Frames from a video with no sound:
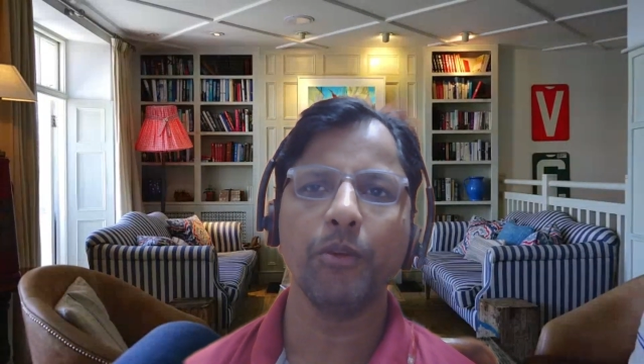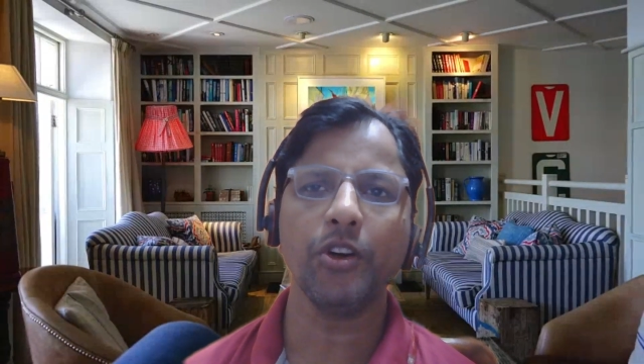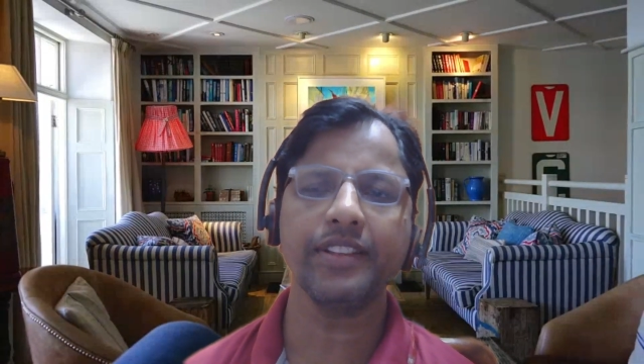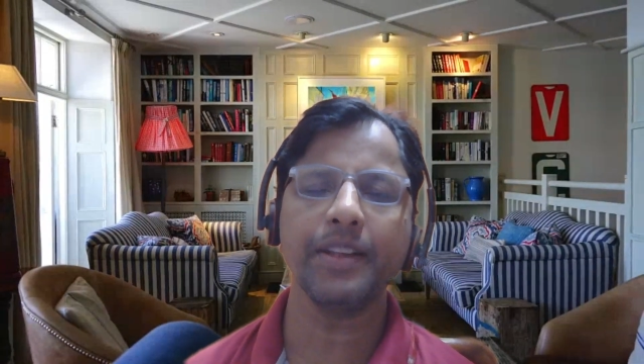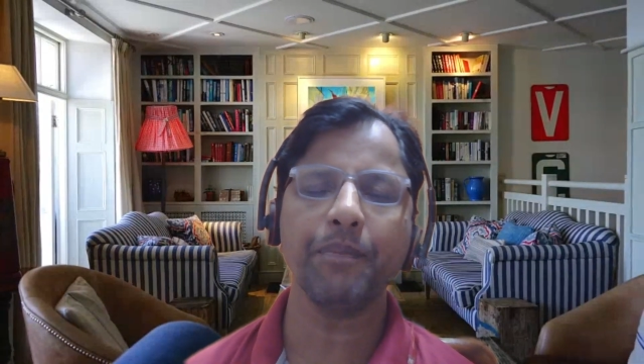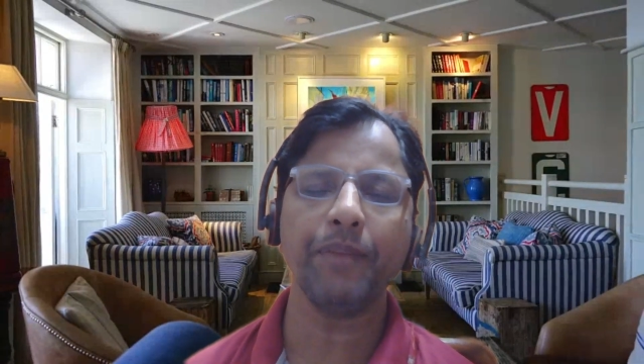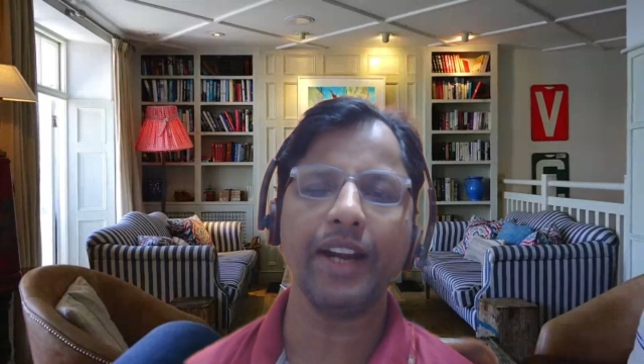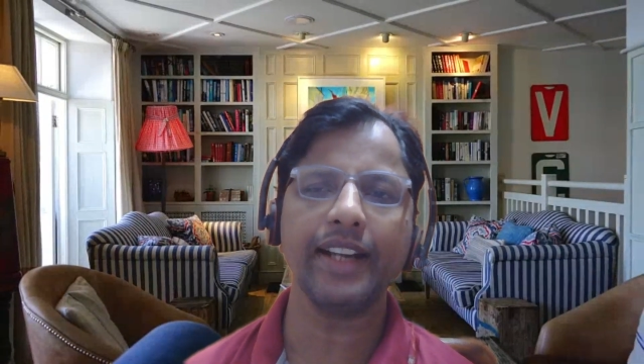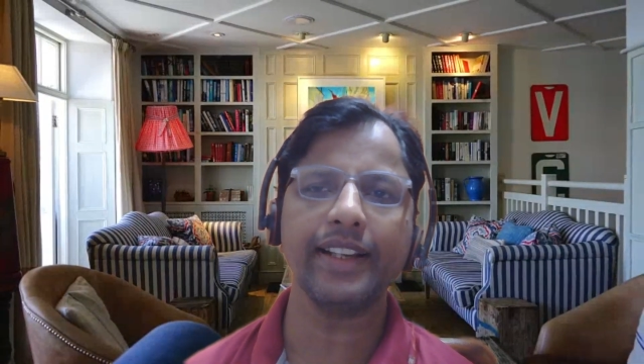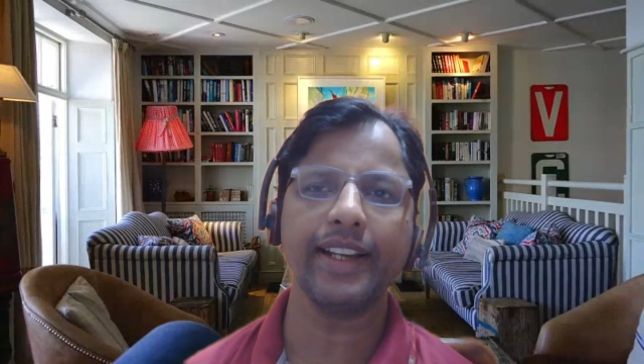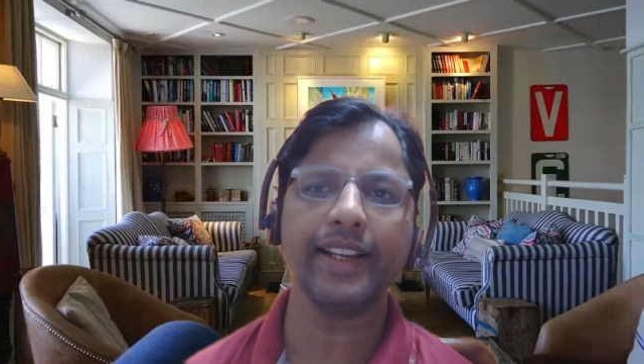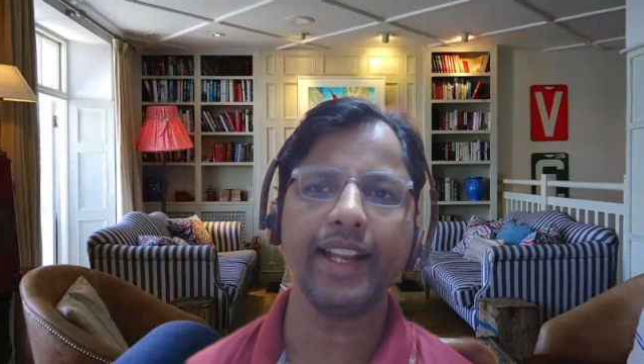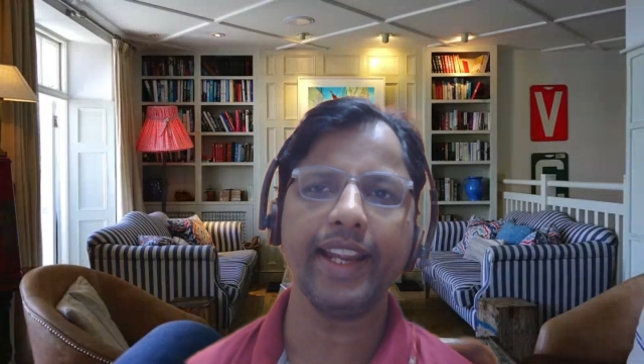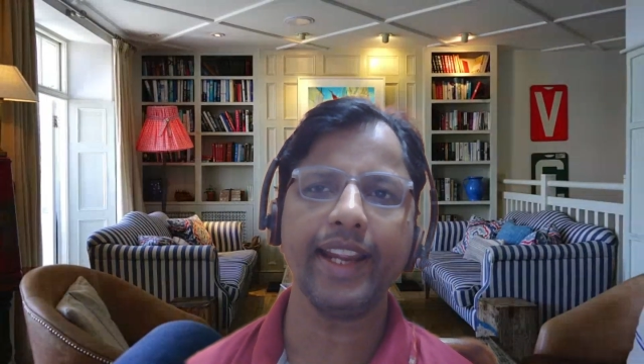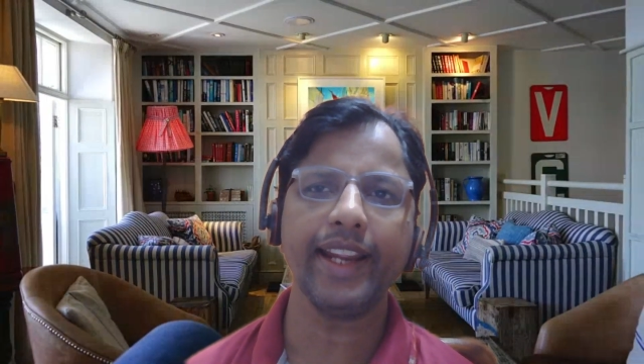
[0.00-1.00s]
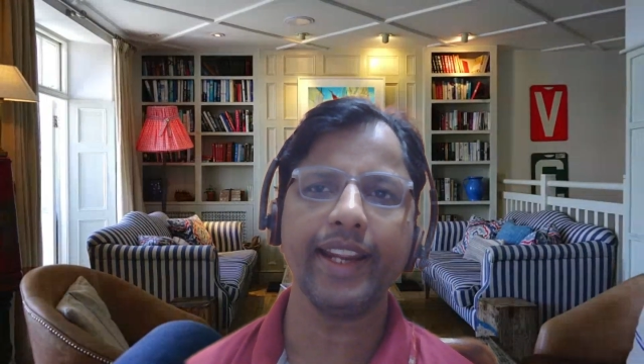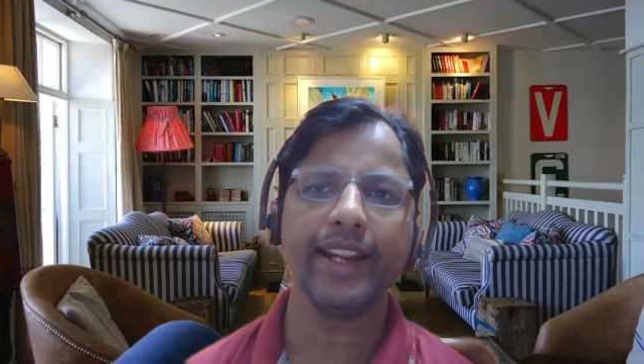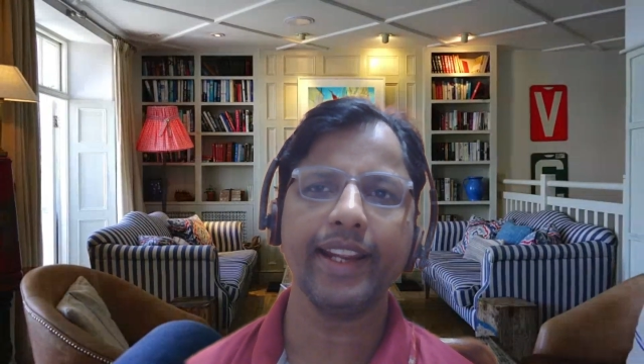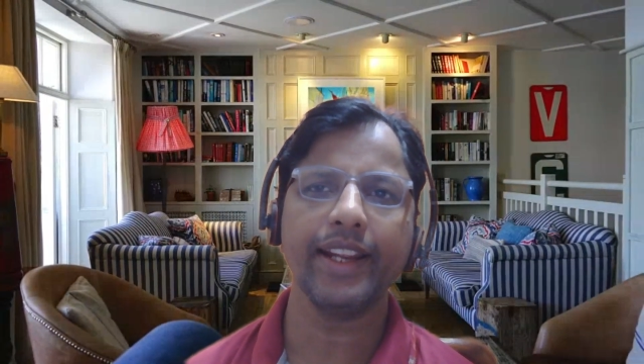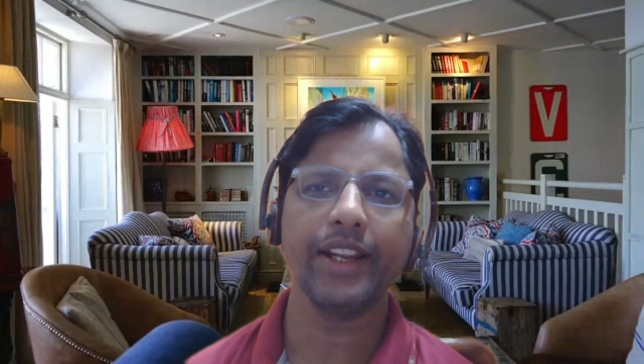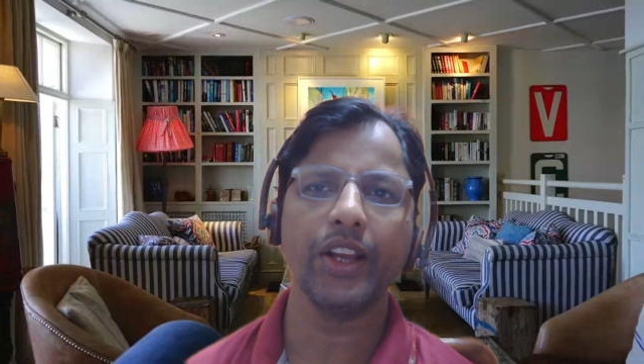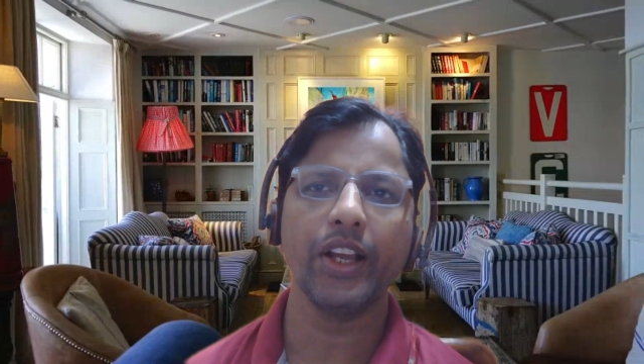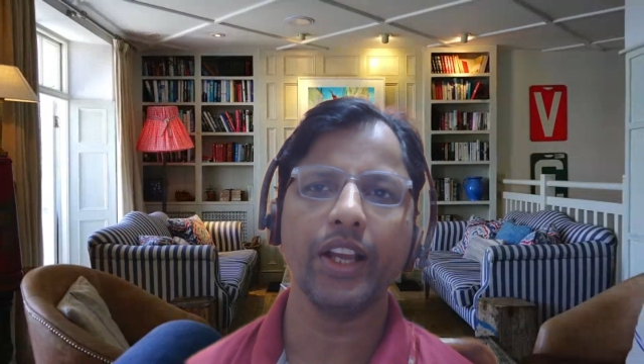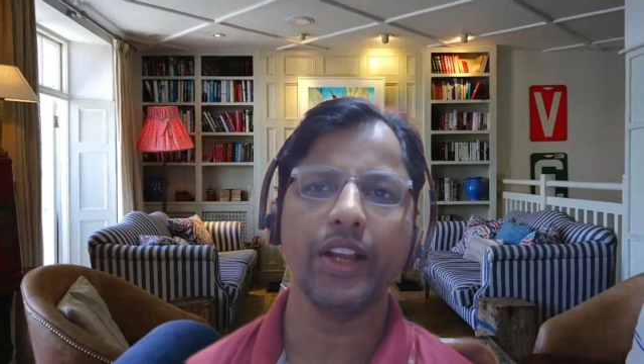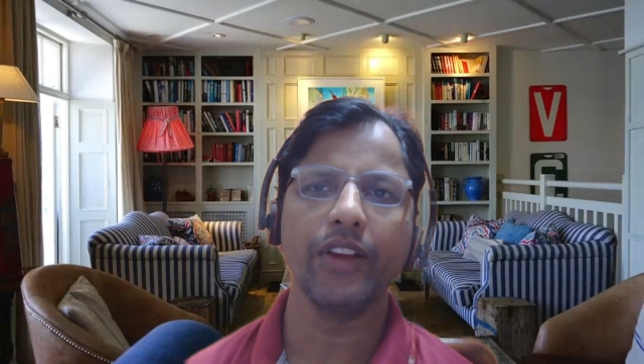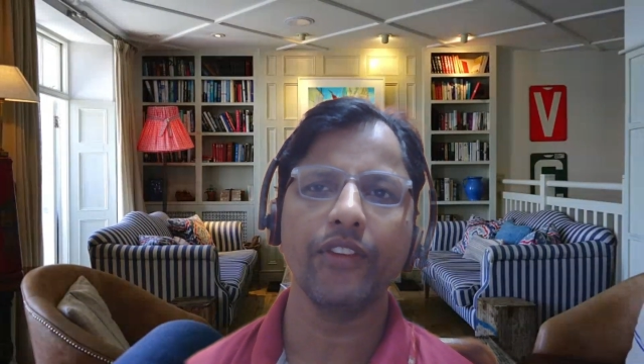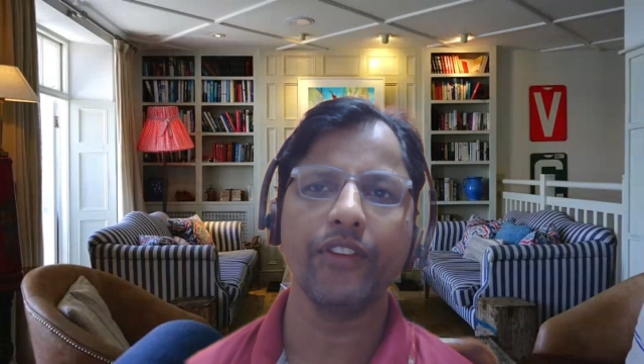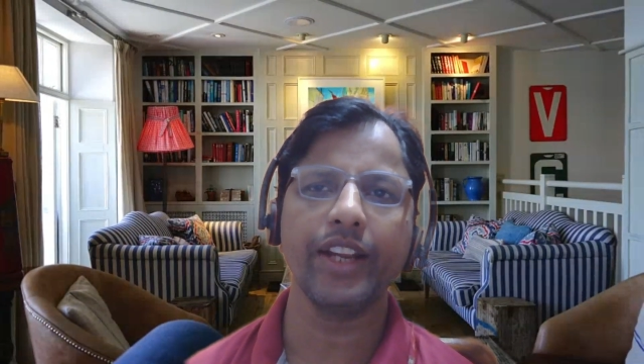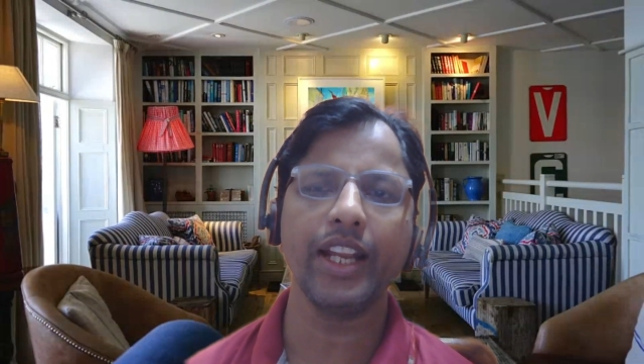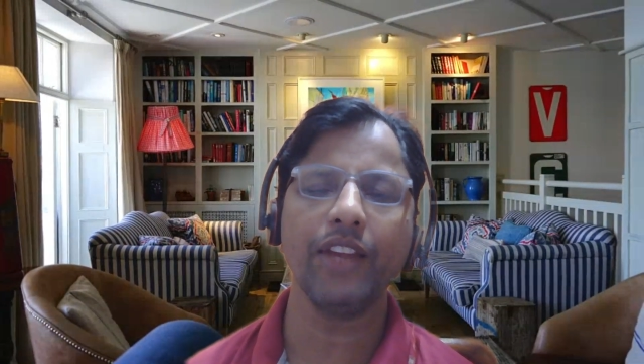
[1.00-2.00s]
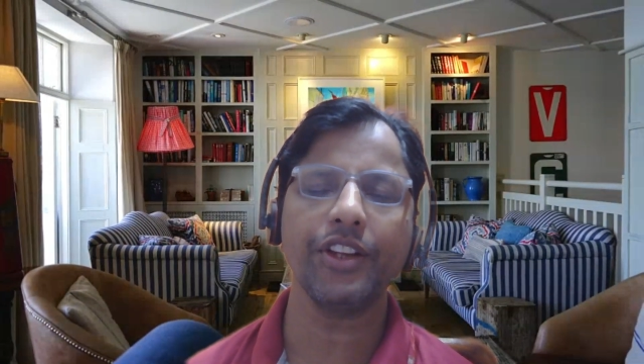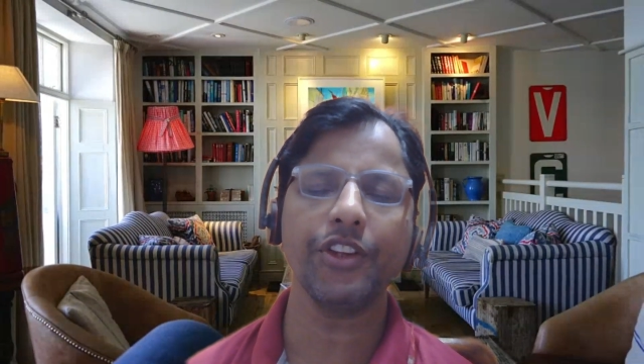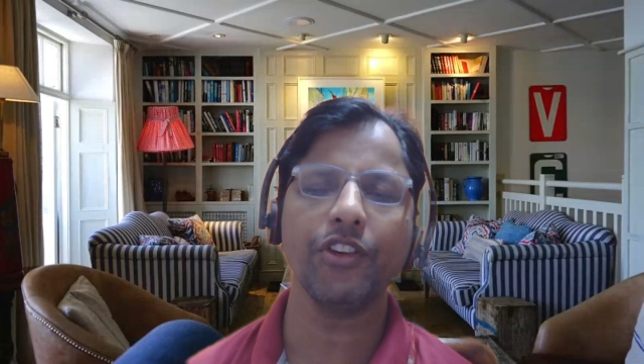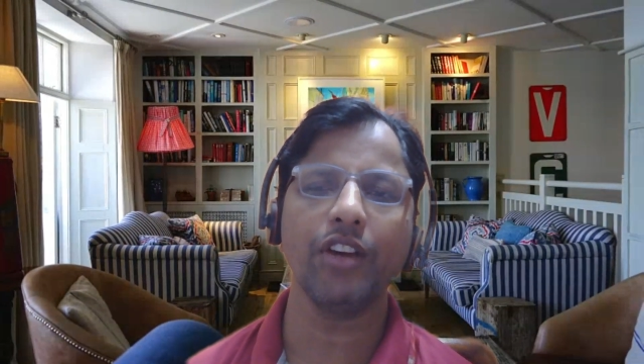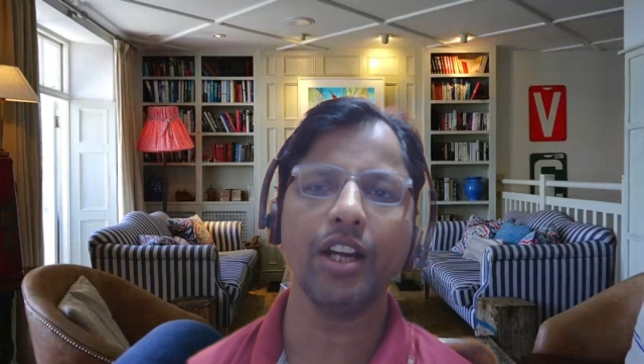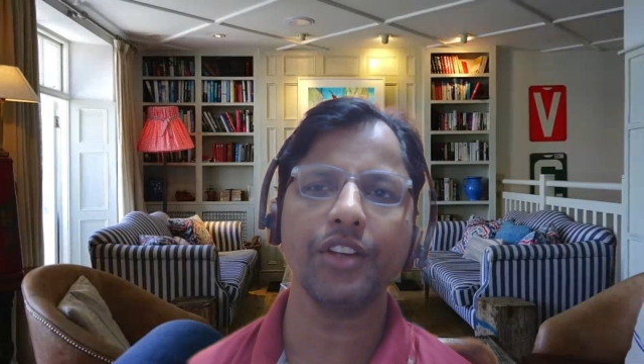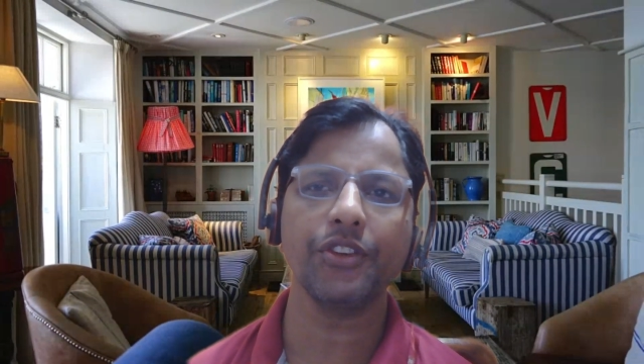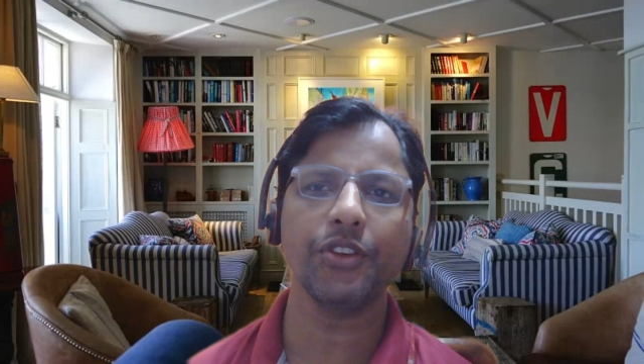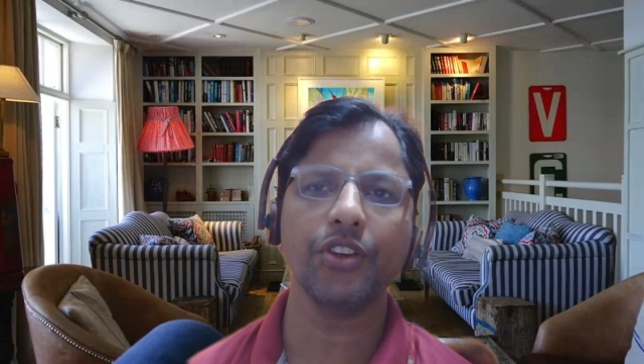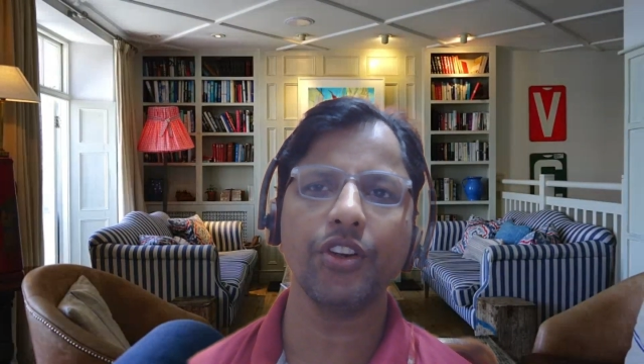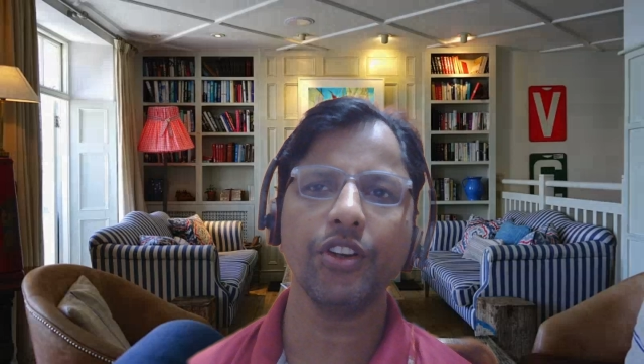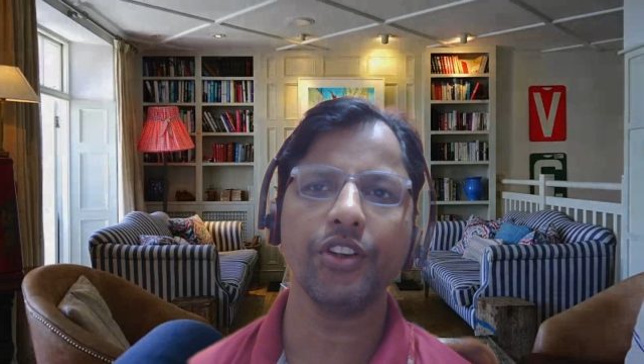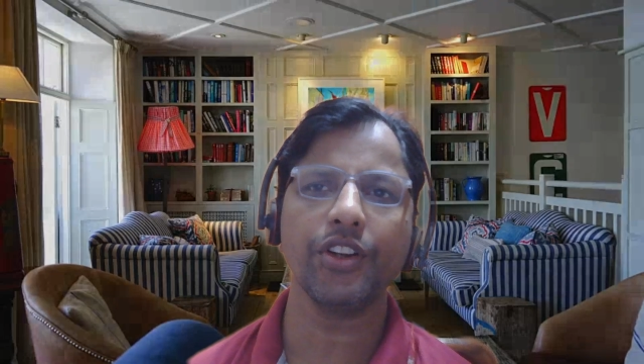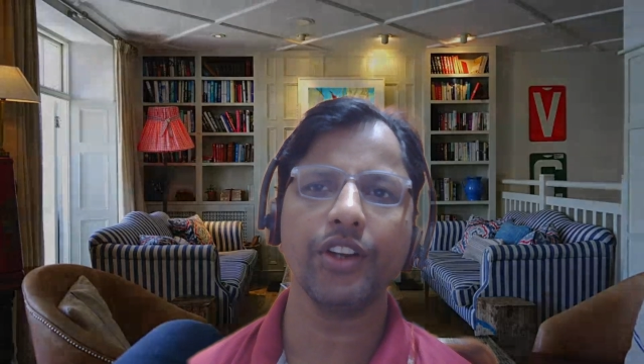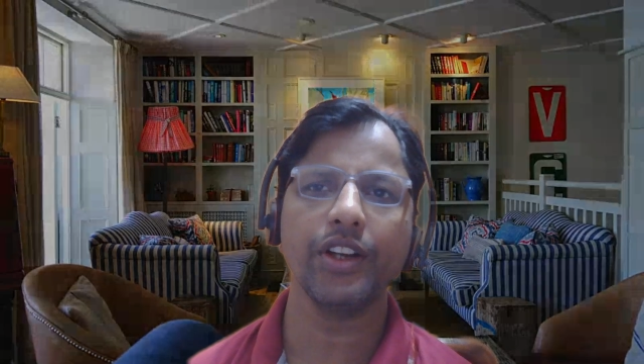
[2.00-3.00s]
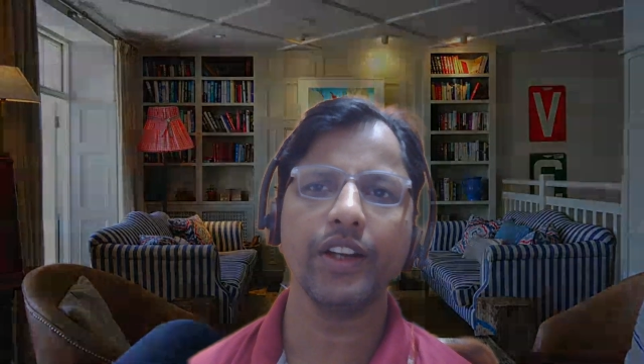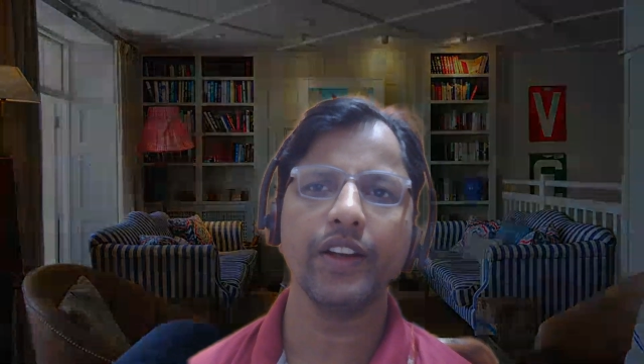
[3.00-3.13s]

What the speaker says: most importantly, whenever you want to code